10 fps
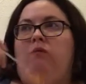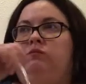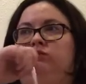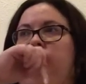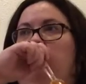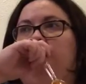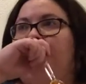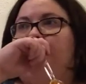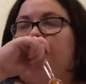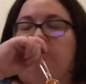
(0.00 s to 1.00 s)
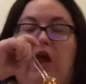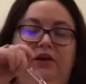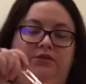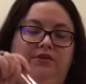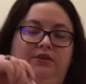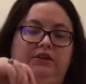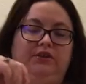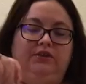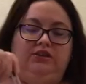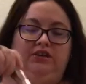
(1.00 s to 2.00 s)
I don't even
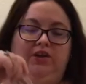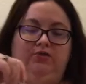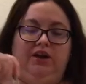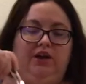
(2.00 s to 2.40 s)
live in a town right